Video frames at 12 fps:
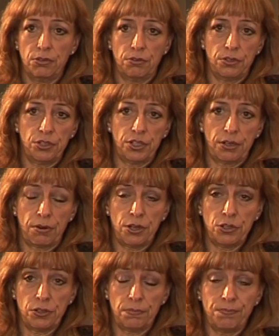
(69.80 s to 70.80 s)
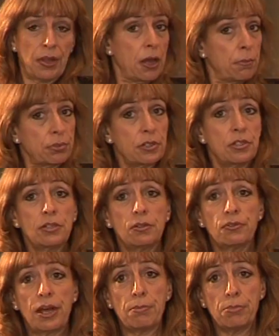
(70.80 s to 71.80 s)
neurodegeneration. But
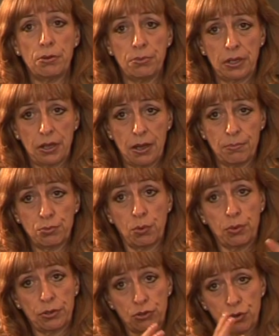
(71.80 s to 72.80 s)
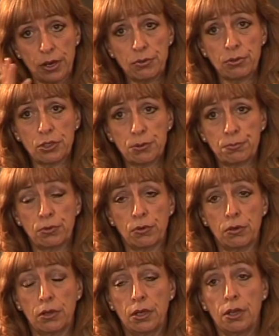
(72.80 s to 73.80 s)
until that moment comes, what we're trying to
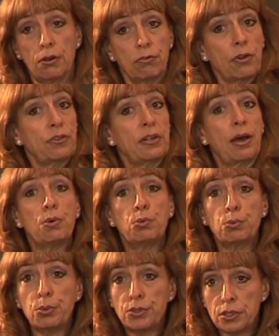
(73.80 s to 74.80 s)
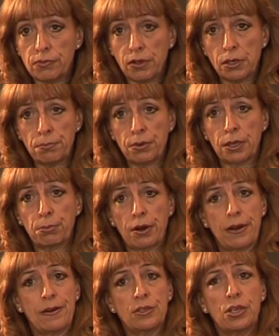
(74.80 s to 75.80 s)
explore, rather like we would with the developing
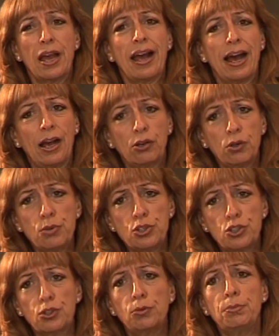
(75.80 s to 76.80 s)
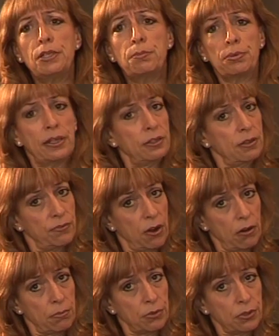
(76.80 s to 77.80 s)
brain, is how can we so manipulate the
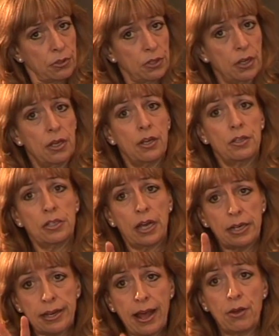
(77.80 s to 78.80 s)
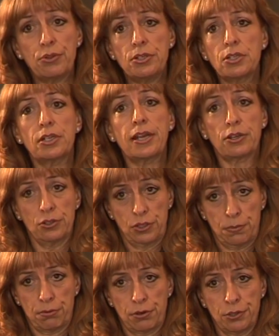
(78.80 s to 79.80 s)
environment to allow these
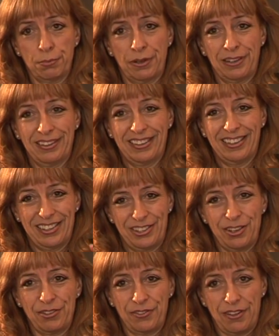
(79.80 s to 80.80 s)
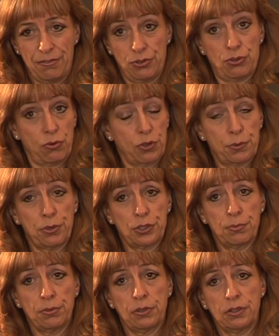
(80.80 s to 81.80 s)
connections to prosper so that they're as strong as
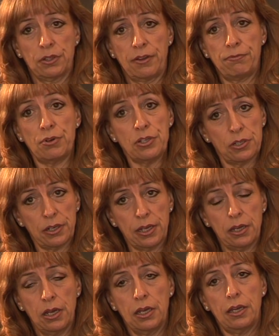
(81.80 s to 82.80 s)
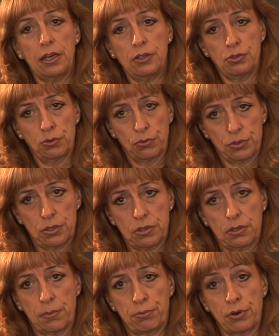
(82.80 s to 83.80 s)
possible. And I've recently
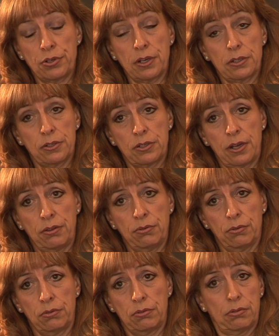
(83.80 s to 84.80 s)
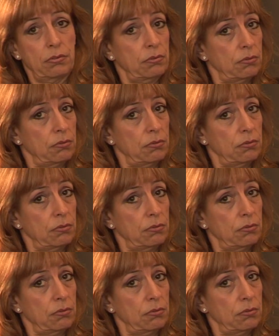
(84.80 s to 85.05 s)
endorsed a product, as I thought